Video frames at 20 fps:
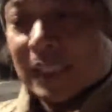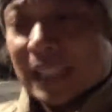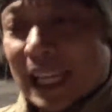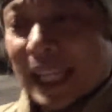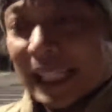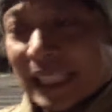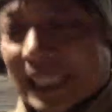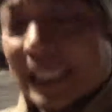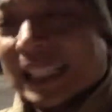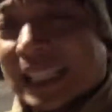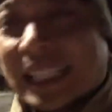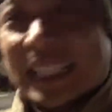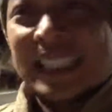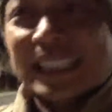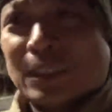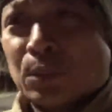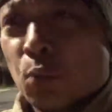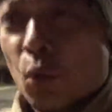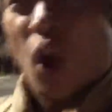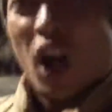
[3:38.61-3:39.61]
And
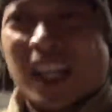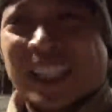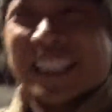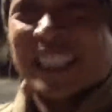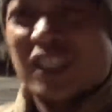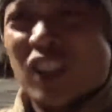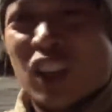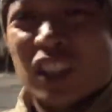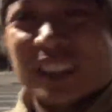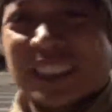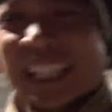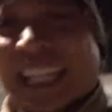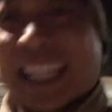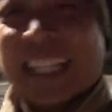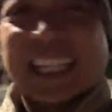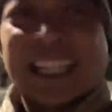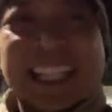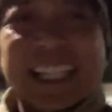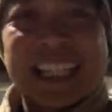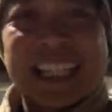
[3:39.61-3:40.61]
he's walking all day.